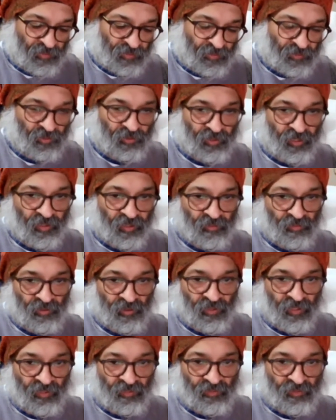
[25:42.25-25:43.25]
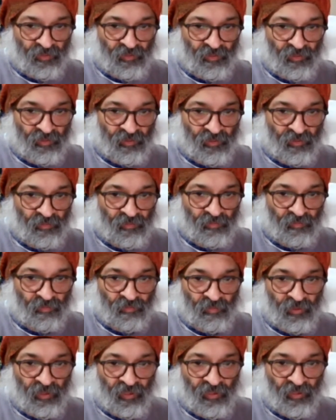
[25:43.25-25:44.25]
So yeah, so that's the
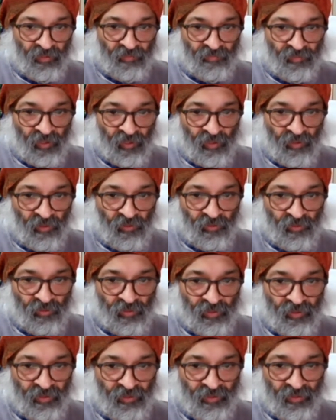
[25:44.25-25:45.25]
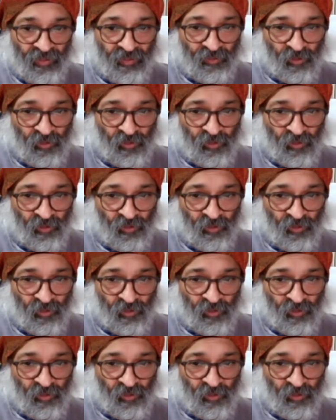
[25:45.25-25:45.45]
beehive yarn also I did.